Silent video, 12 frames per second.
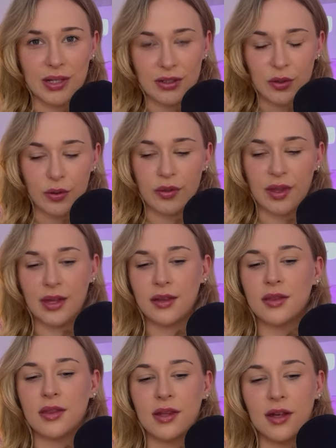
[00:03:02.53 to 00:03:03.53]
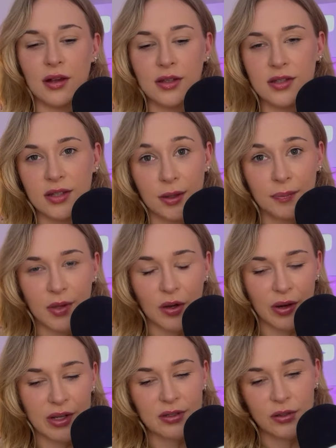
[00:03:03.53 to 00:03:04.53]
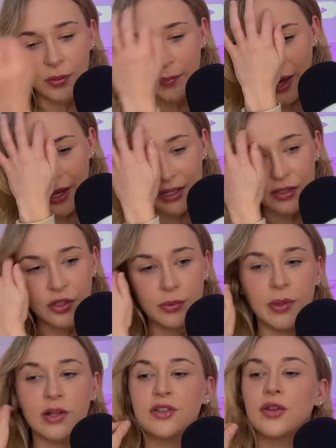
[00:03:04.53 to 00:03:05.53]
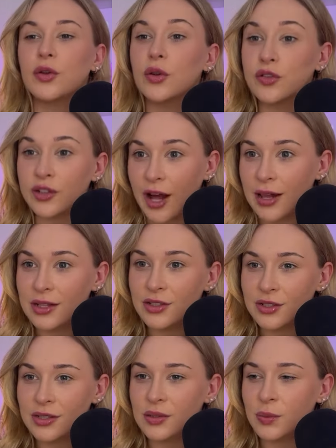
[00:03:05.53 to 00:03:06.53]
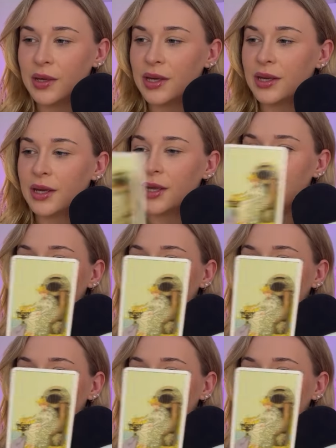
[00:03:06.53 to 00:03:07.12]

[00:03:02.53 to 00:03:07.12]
than you think, the answer. All right, so don't panic too much. So your challenge this week,